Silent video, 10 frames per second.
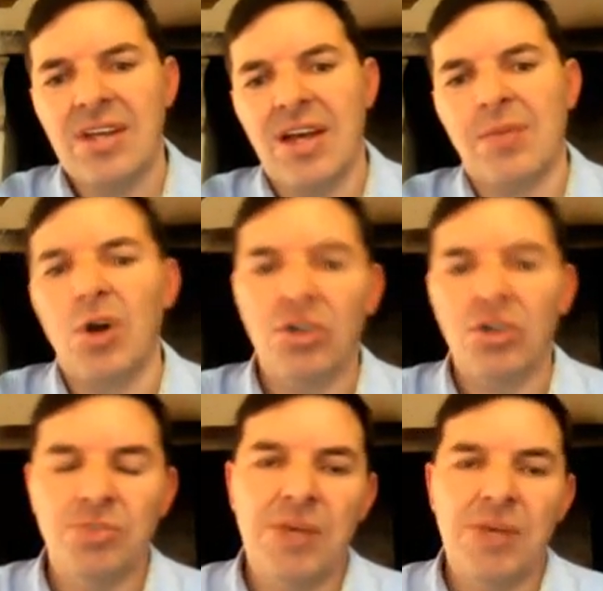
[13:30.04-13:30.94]

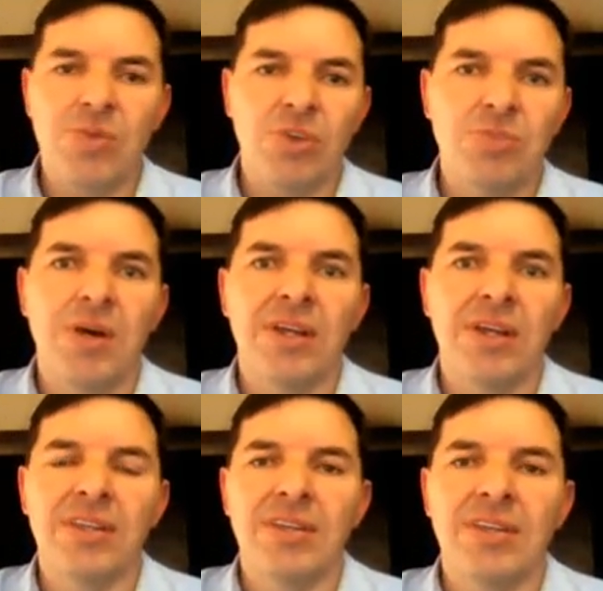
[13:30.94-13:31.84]
last month was
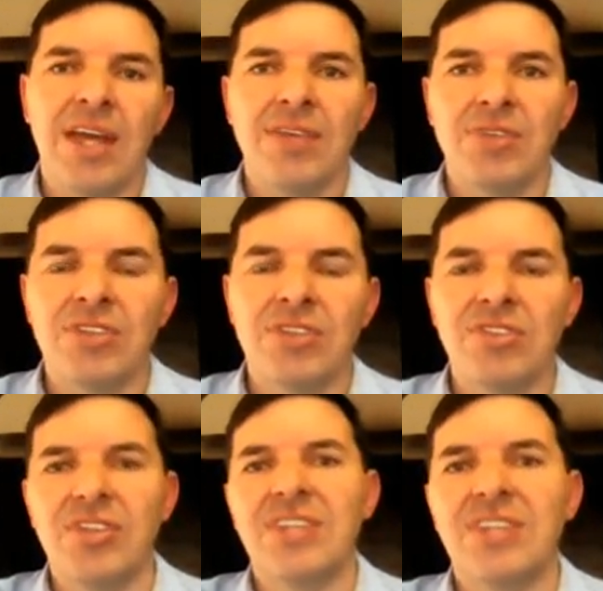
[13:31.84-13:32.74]
my
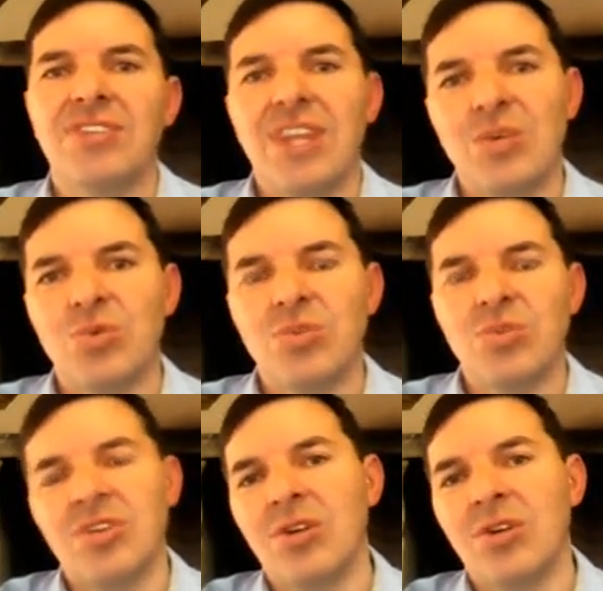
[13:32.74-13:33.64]
anniversary, so that was,
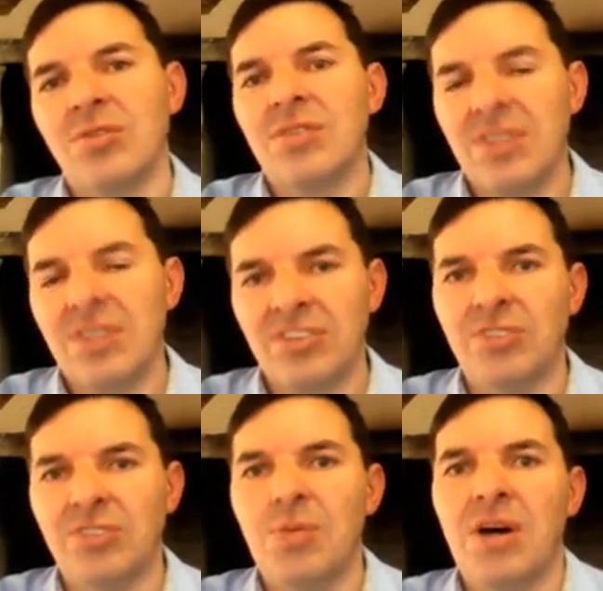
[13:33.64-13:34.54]
so this
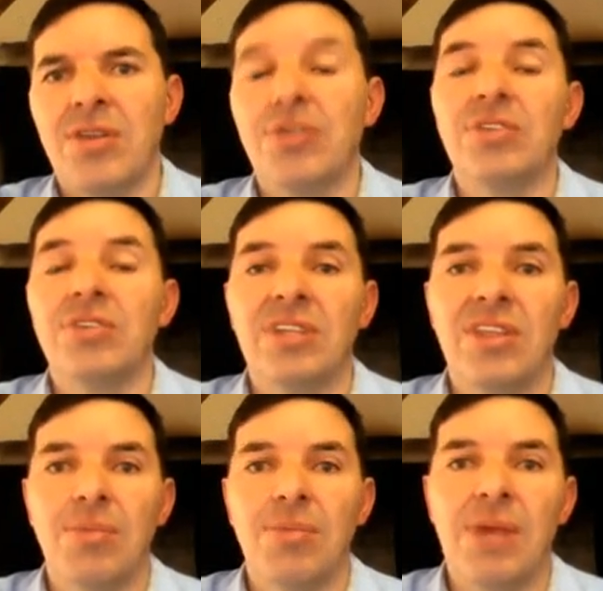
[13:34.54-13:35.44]
is my
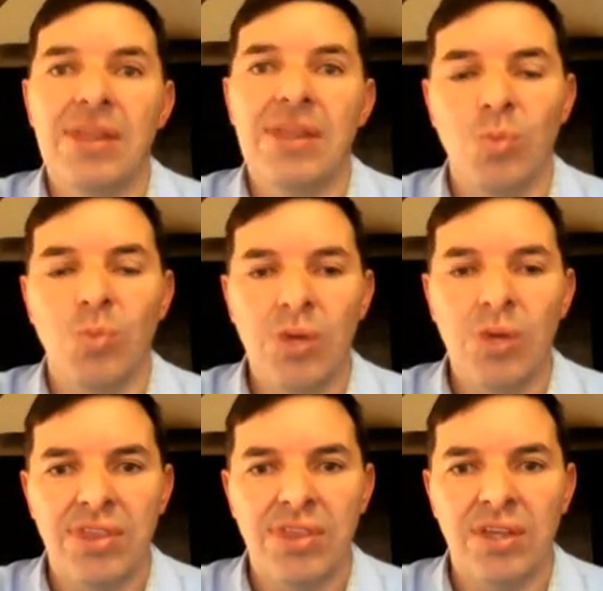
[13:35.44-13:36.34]
13th month with
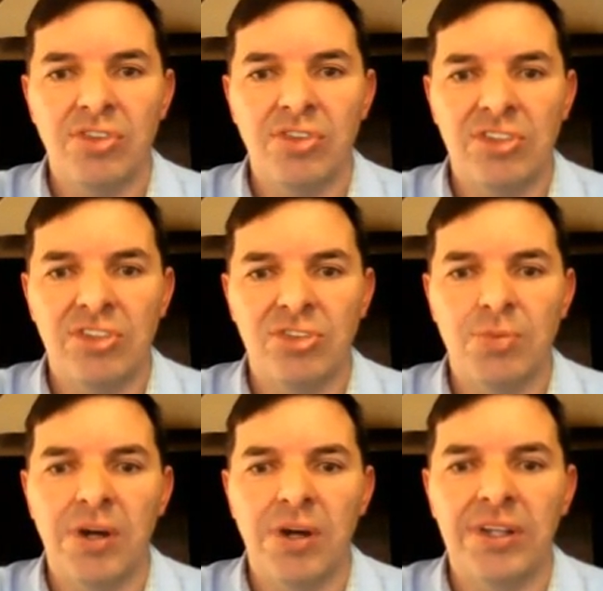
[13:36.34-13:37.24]
Genesis
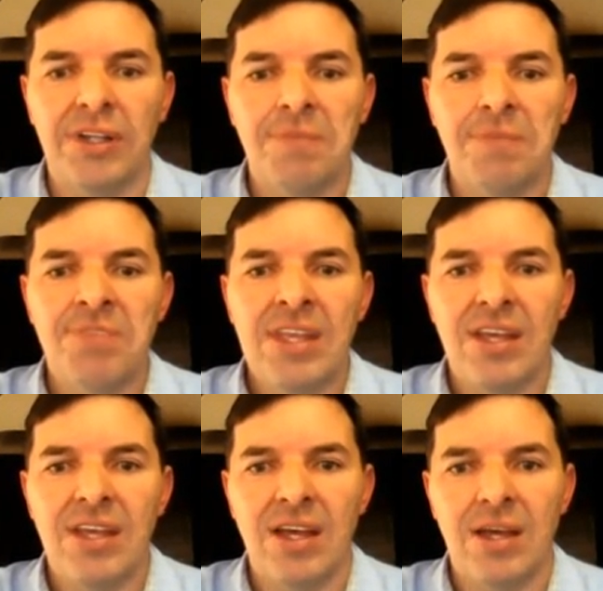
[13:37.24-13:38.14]
Mining.
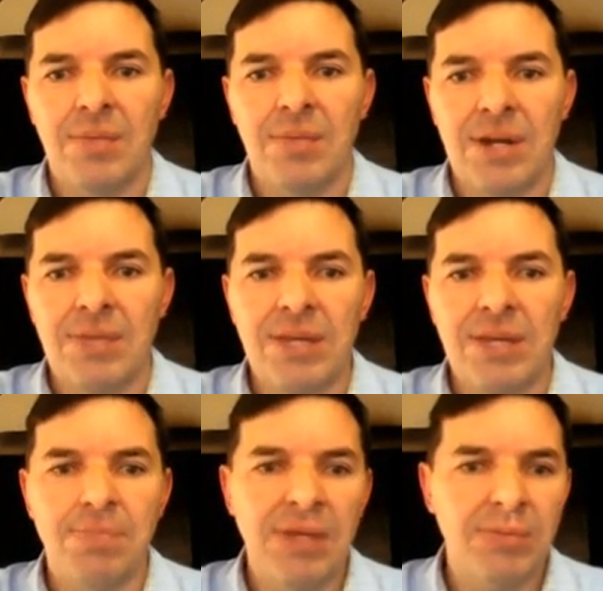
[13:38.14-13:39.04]
But I made a
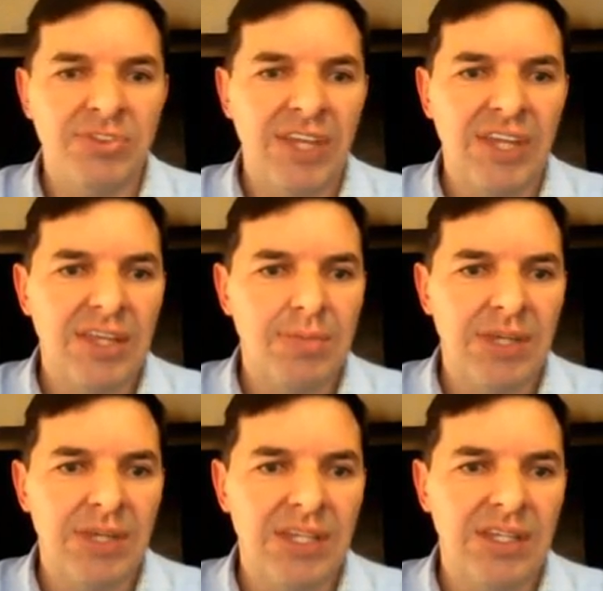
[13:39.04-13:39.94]
big mistake in the
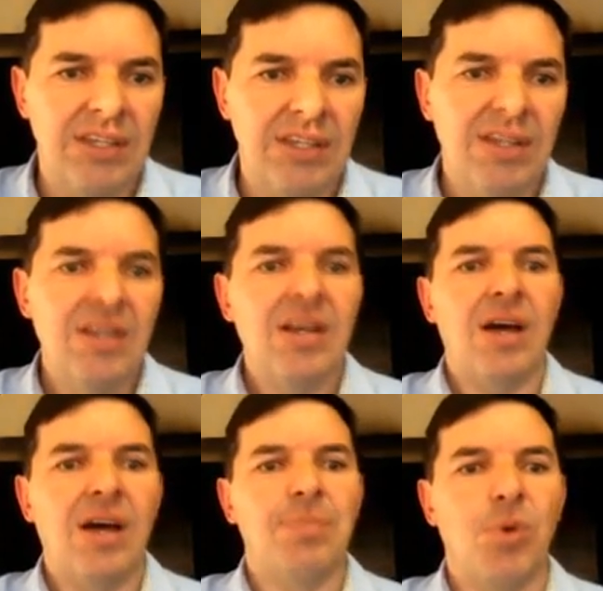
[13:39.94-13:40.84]
beginning.
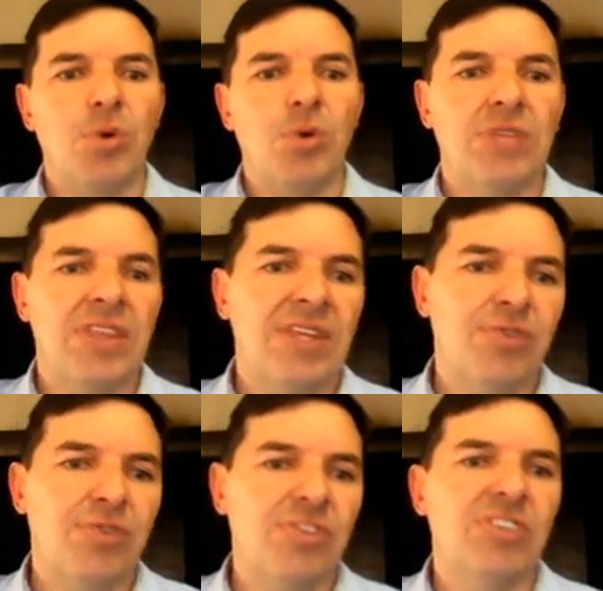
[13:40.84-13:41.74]
I bought, and then
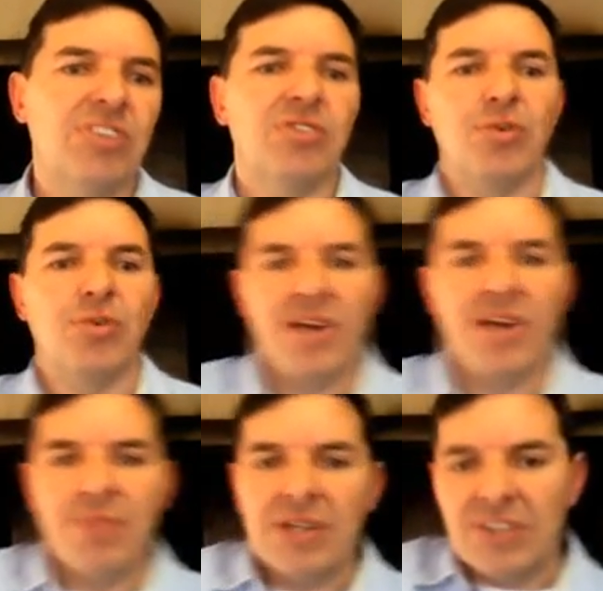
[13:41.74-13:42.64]
for 6 or
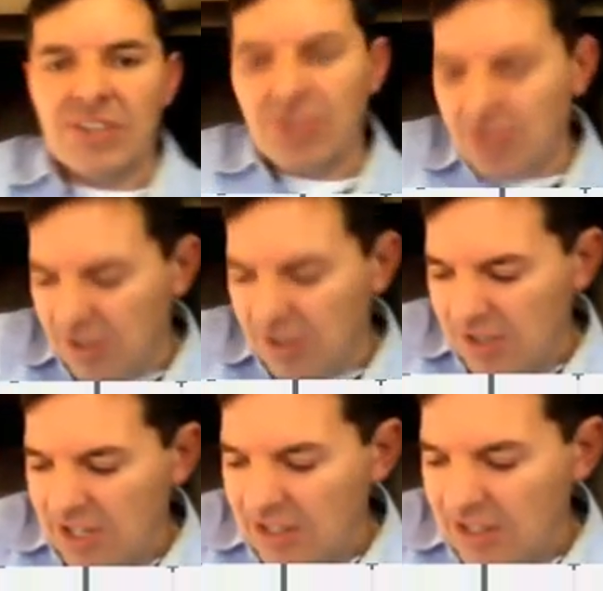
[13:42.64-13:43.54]
5 months I didn't do
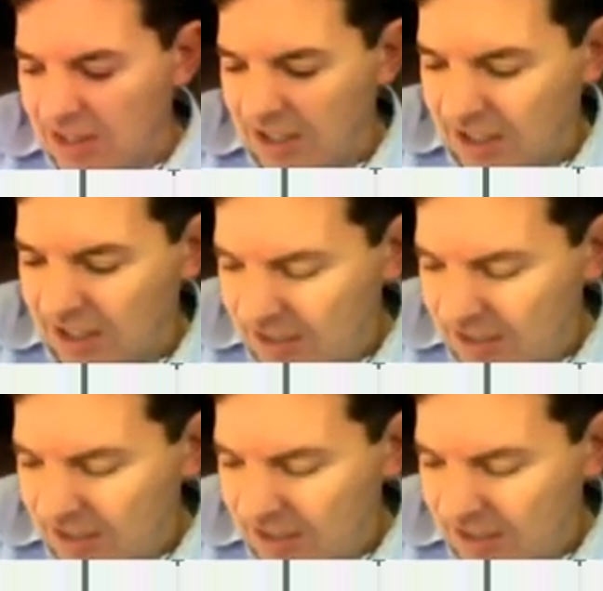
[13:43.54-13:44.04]
anything.